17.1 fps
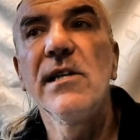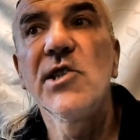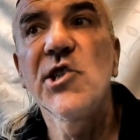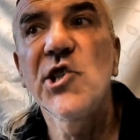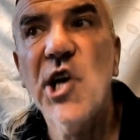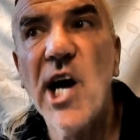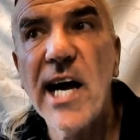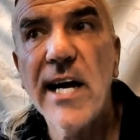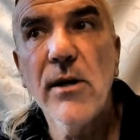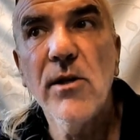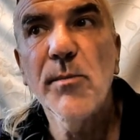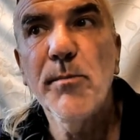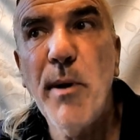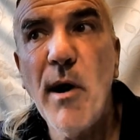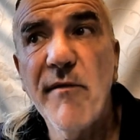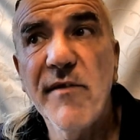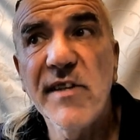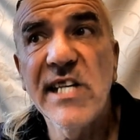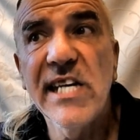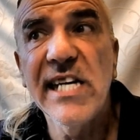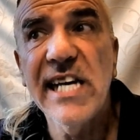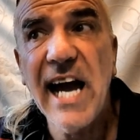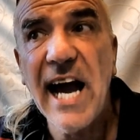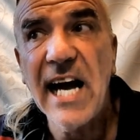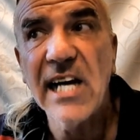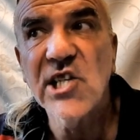Child poverty
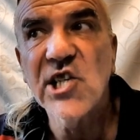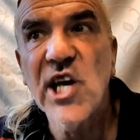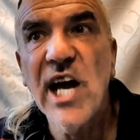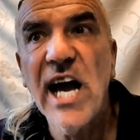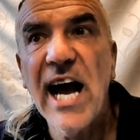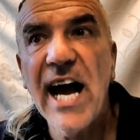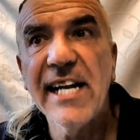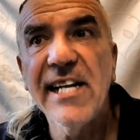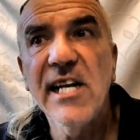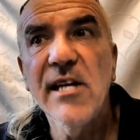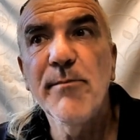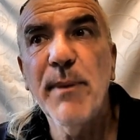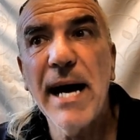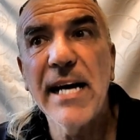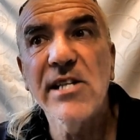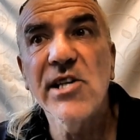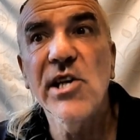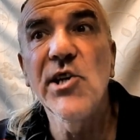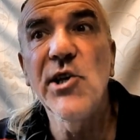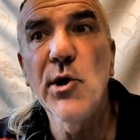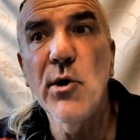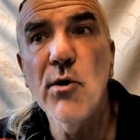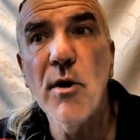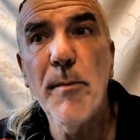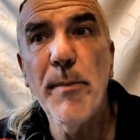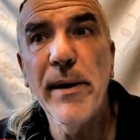cash handed back to
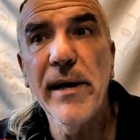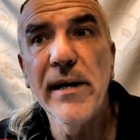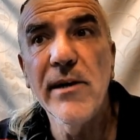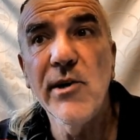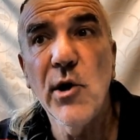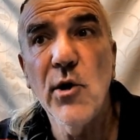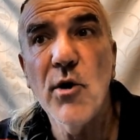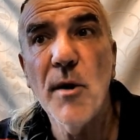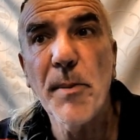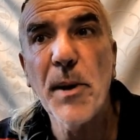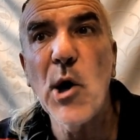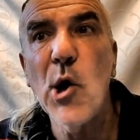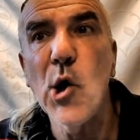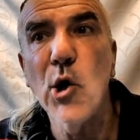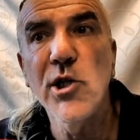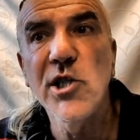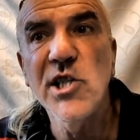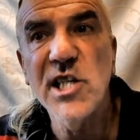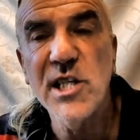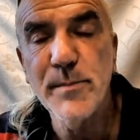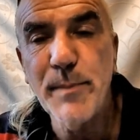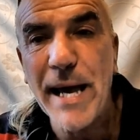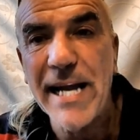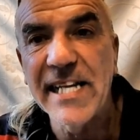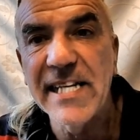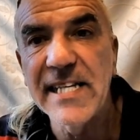Europe
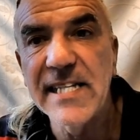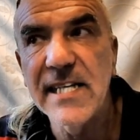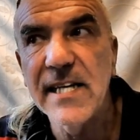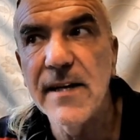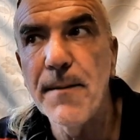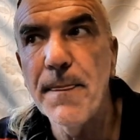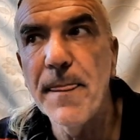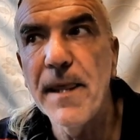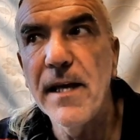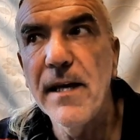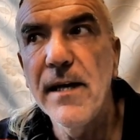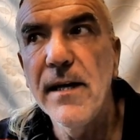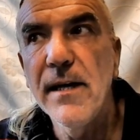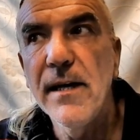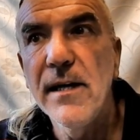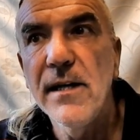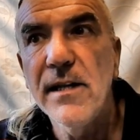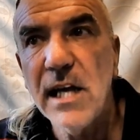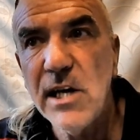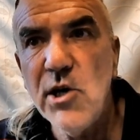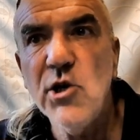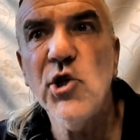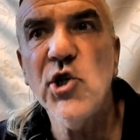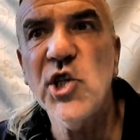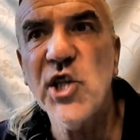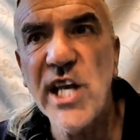unspent. Now
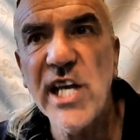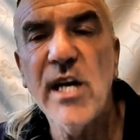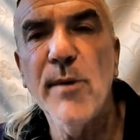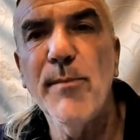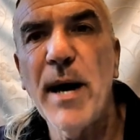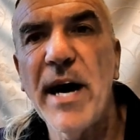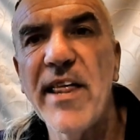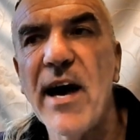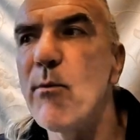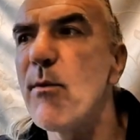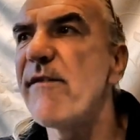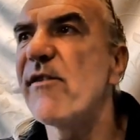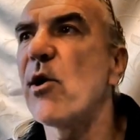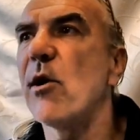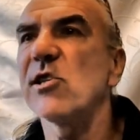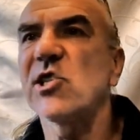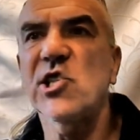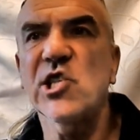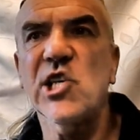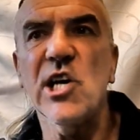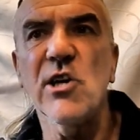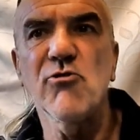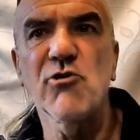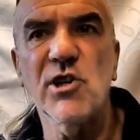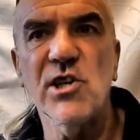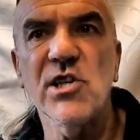you just think about that. We've got
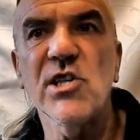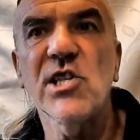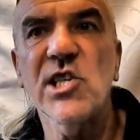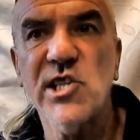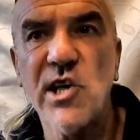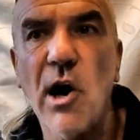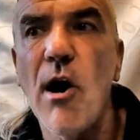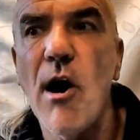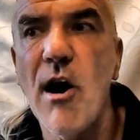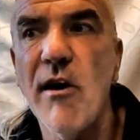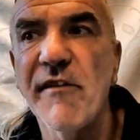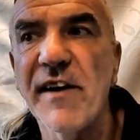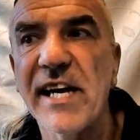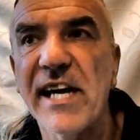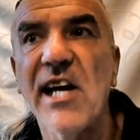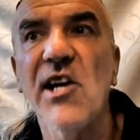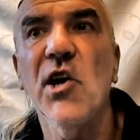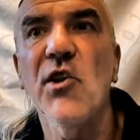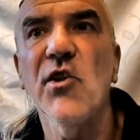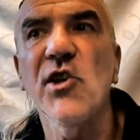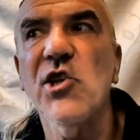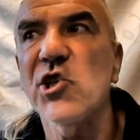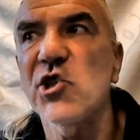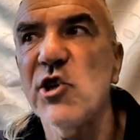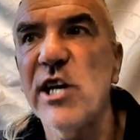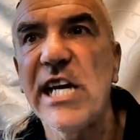children starving and on the
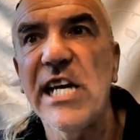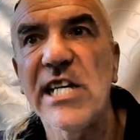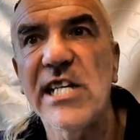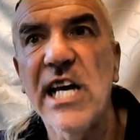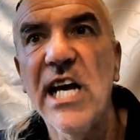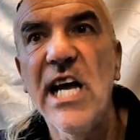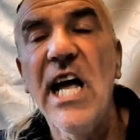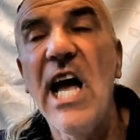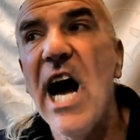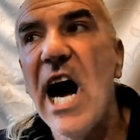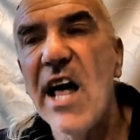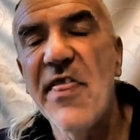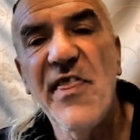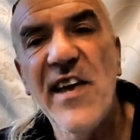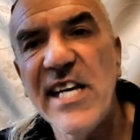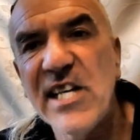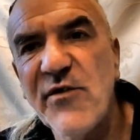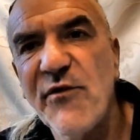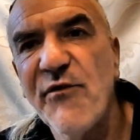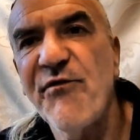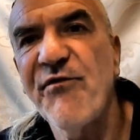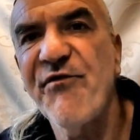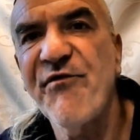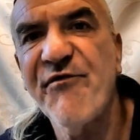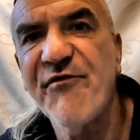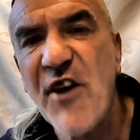streets, and this
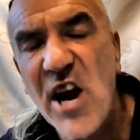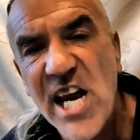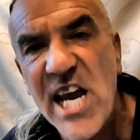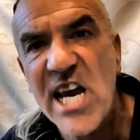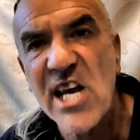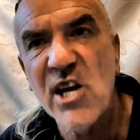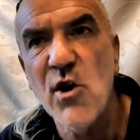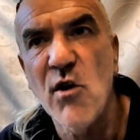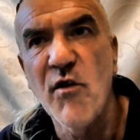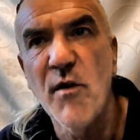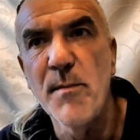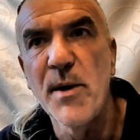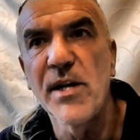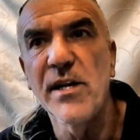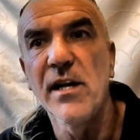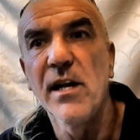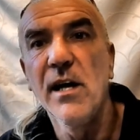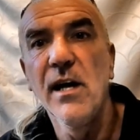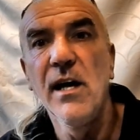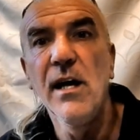frigging government